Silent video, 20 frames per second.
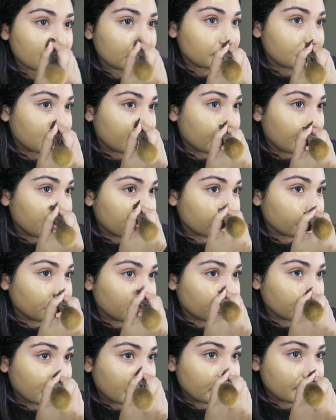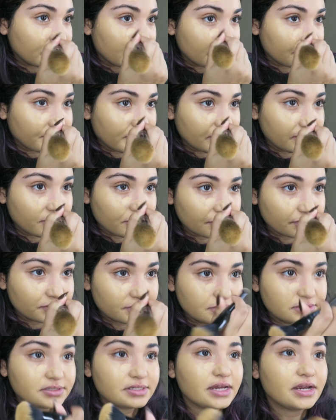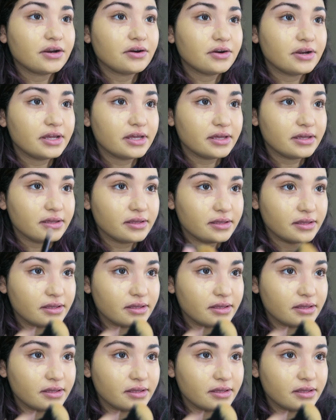to kind of blend it in my nose area.